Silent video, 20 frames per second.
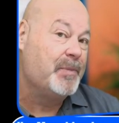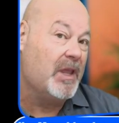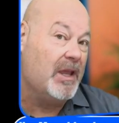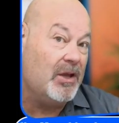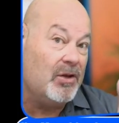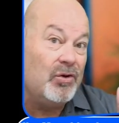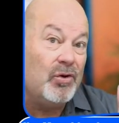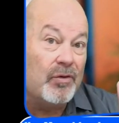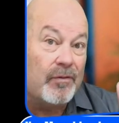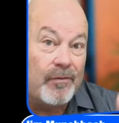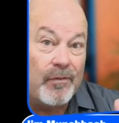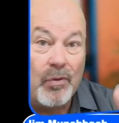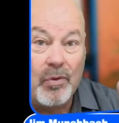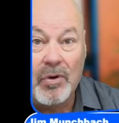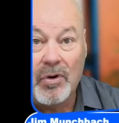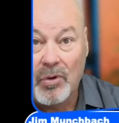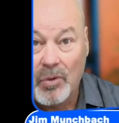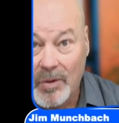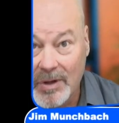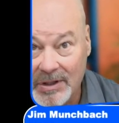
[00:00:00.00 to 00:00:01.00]
in your
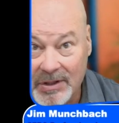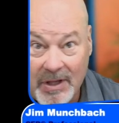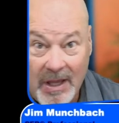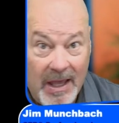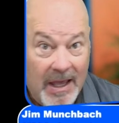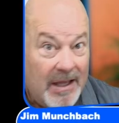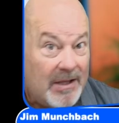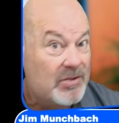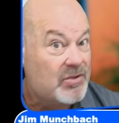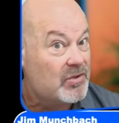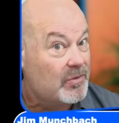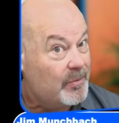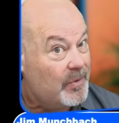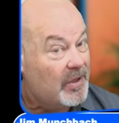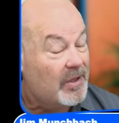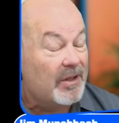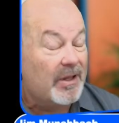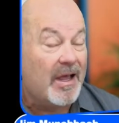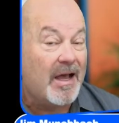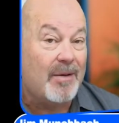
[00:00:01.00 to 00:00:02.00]
401k it should be
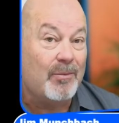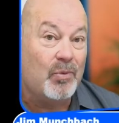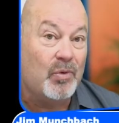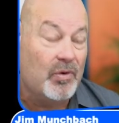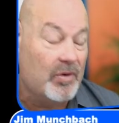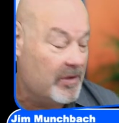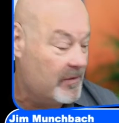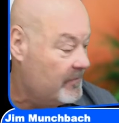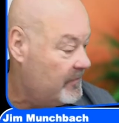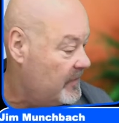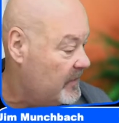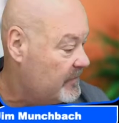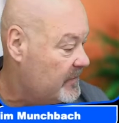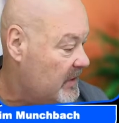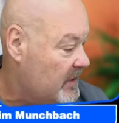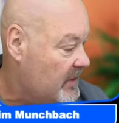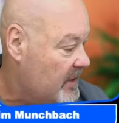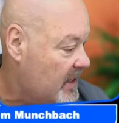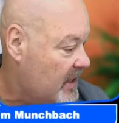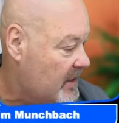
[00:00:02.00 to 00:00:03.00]
a lot more than
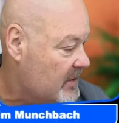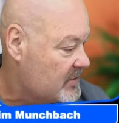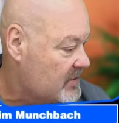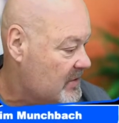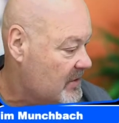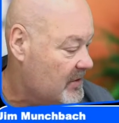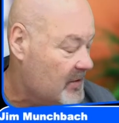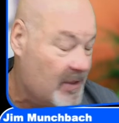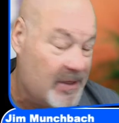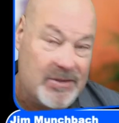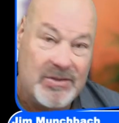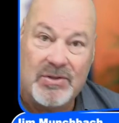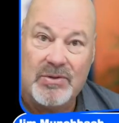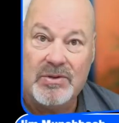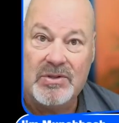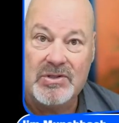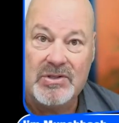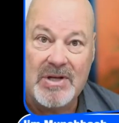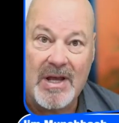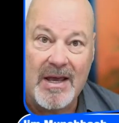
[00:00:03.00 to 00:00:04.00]
50,000 unless you
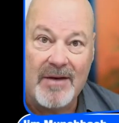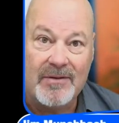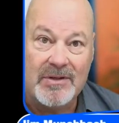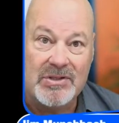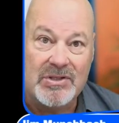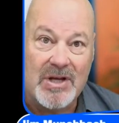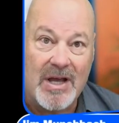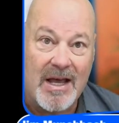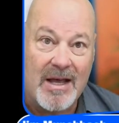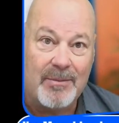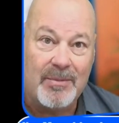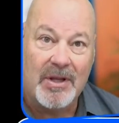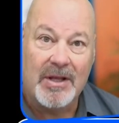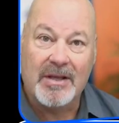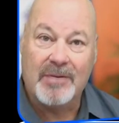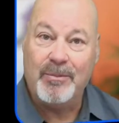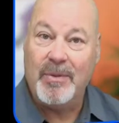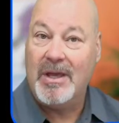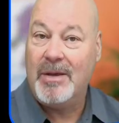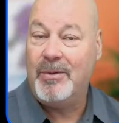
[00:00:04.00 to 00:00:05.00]
just have a job
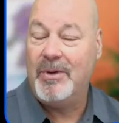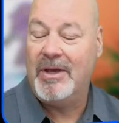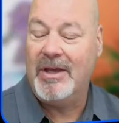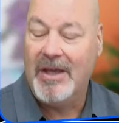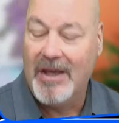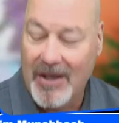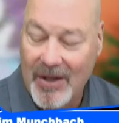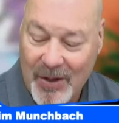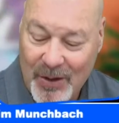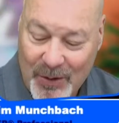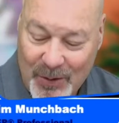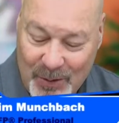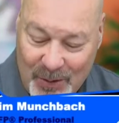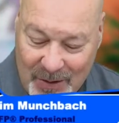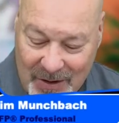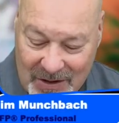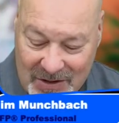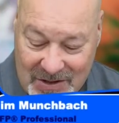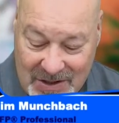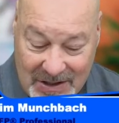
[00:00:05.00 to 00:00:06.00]
like maybe
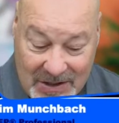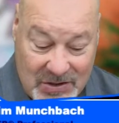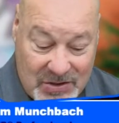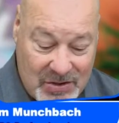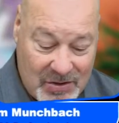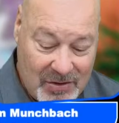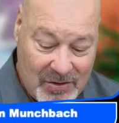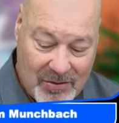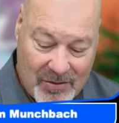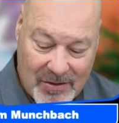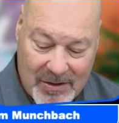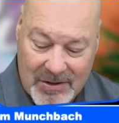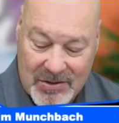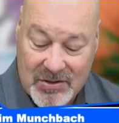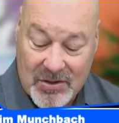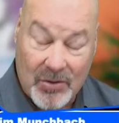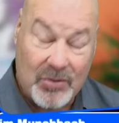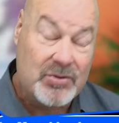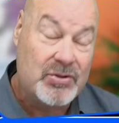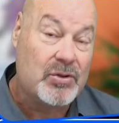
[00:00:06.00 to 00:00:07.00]
you're a teacher or a
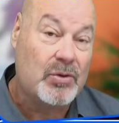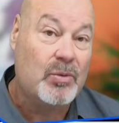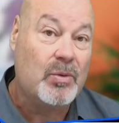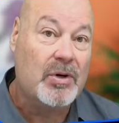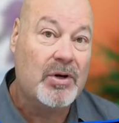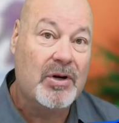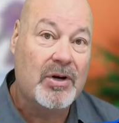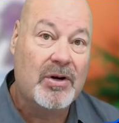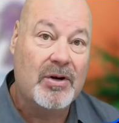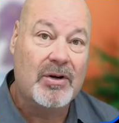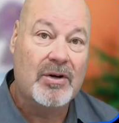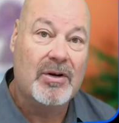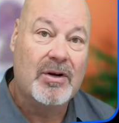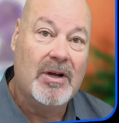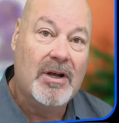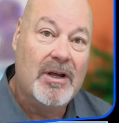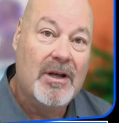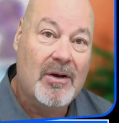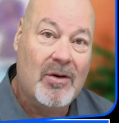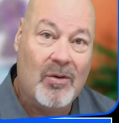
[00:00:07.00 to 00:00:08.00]
social worker
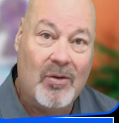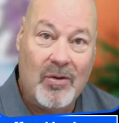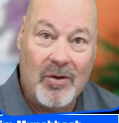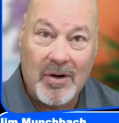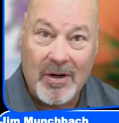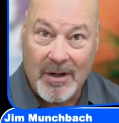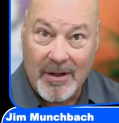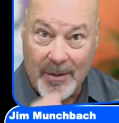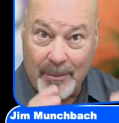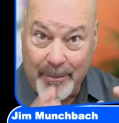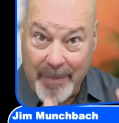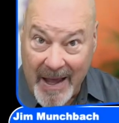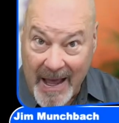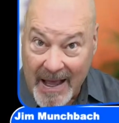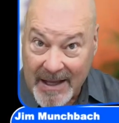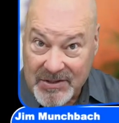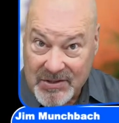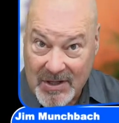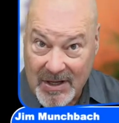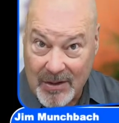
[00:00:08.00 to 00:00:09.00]
or a
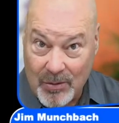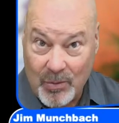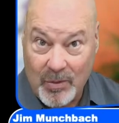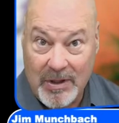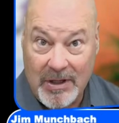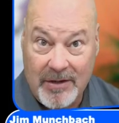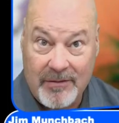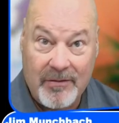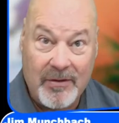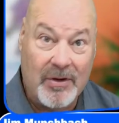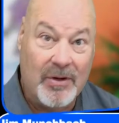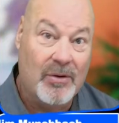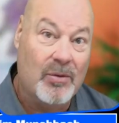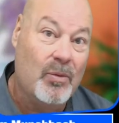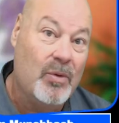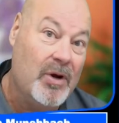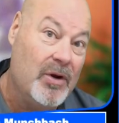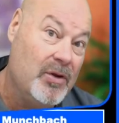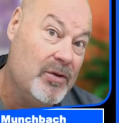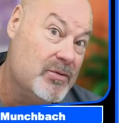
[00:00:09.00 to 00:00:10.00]
basket weaver
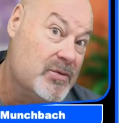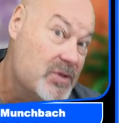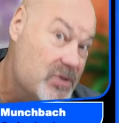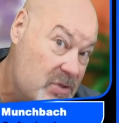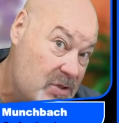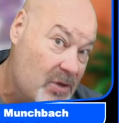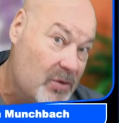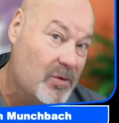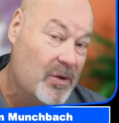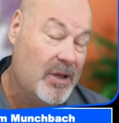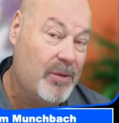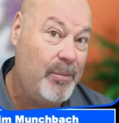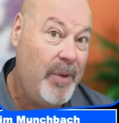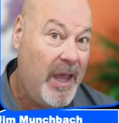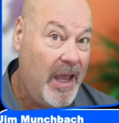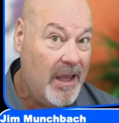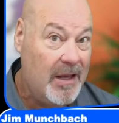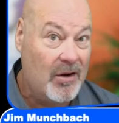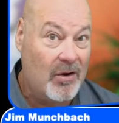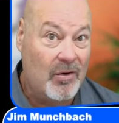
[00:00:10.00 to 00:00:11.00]
where you just don't get
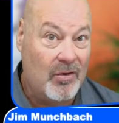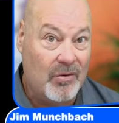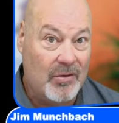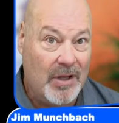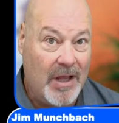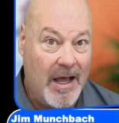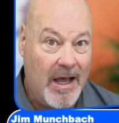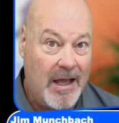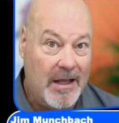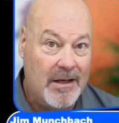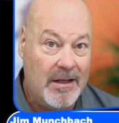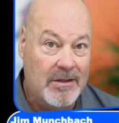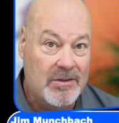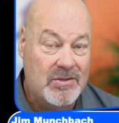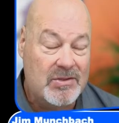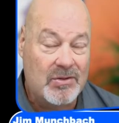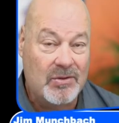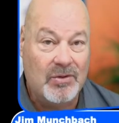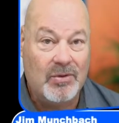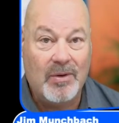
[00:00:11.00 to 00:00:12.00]
paid a whole lot, and
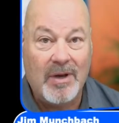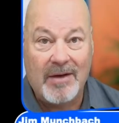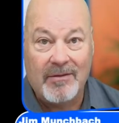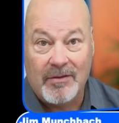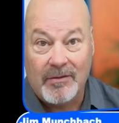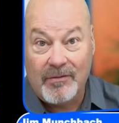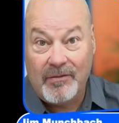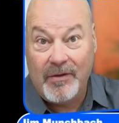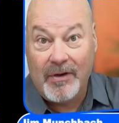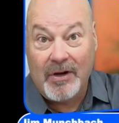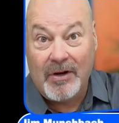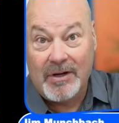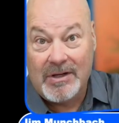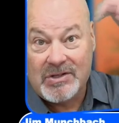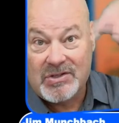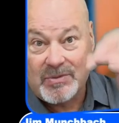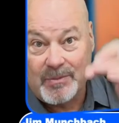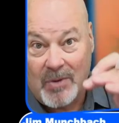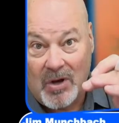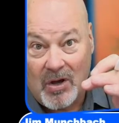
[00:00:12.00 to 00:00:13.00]
so you have a very
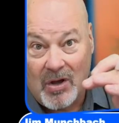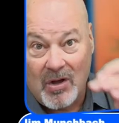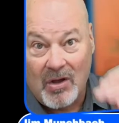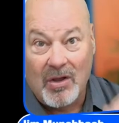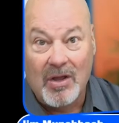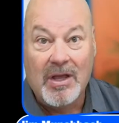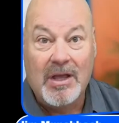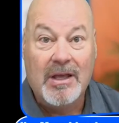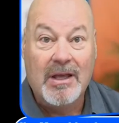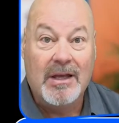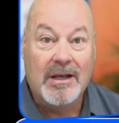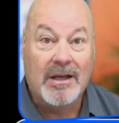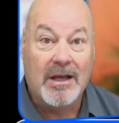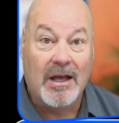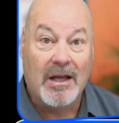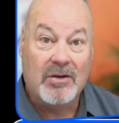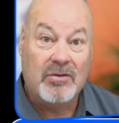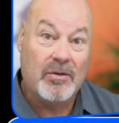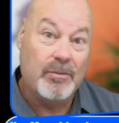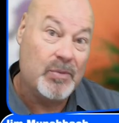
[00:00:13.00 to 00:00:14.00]
small
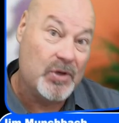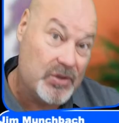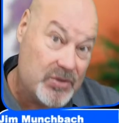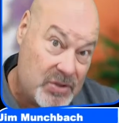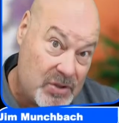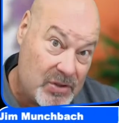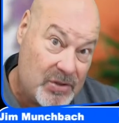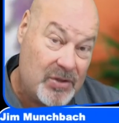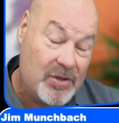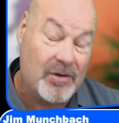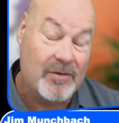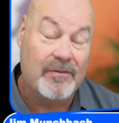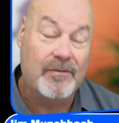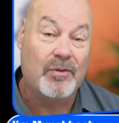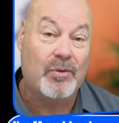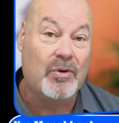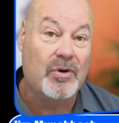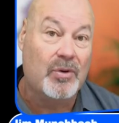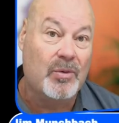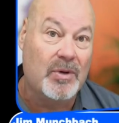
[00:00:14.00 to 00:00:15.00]
contribution to your
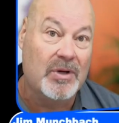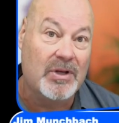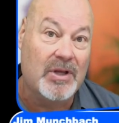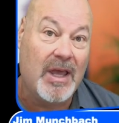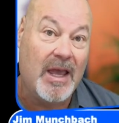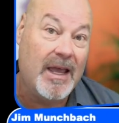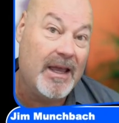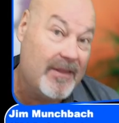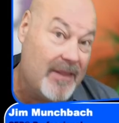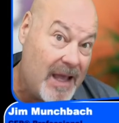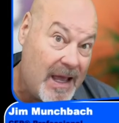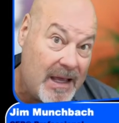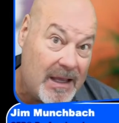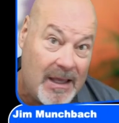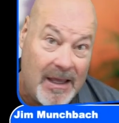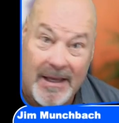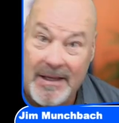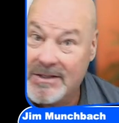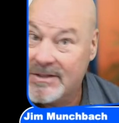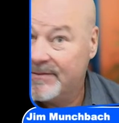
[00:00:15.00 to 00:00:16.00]
401k. In that
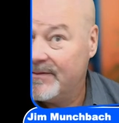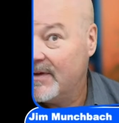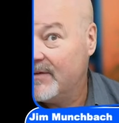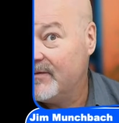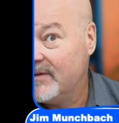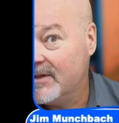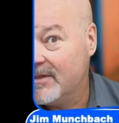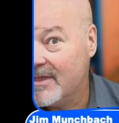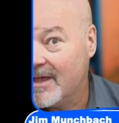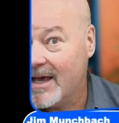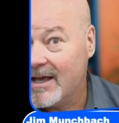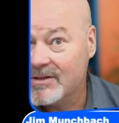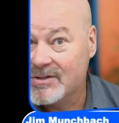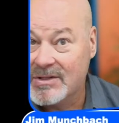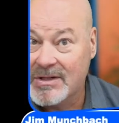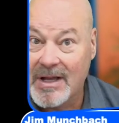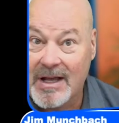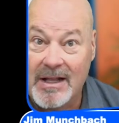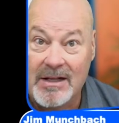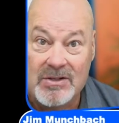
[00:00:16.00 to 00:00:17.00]
case,
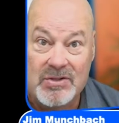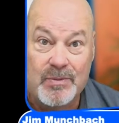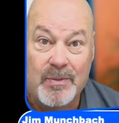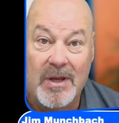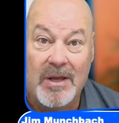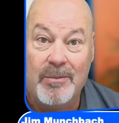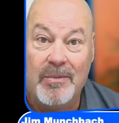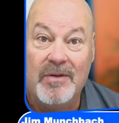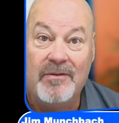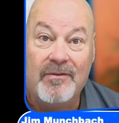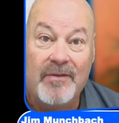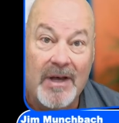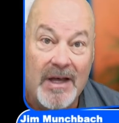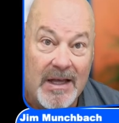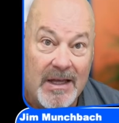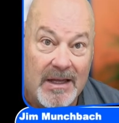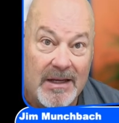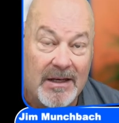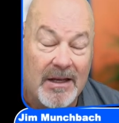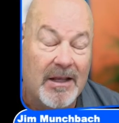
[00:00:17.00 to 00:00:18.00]
$50,000 might be
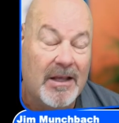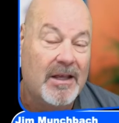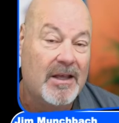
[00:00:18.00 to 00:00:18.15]
fine.